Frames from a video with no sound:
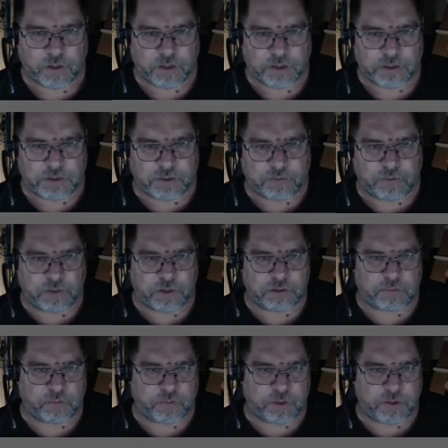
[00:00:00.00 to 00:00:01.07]
So here's
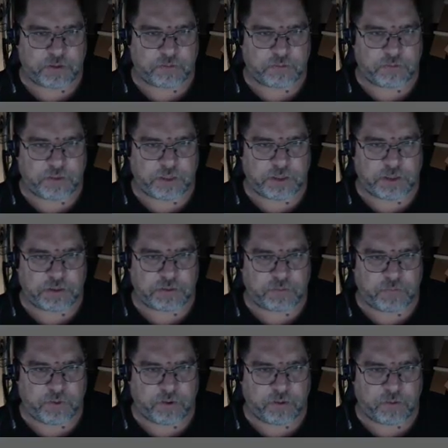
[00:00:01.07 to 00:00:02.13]
what we're going to do is
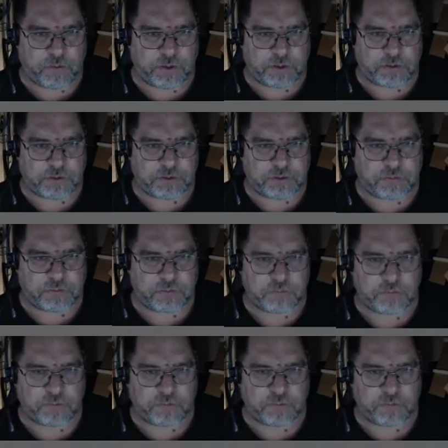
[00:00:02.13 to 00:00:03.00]
we are going to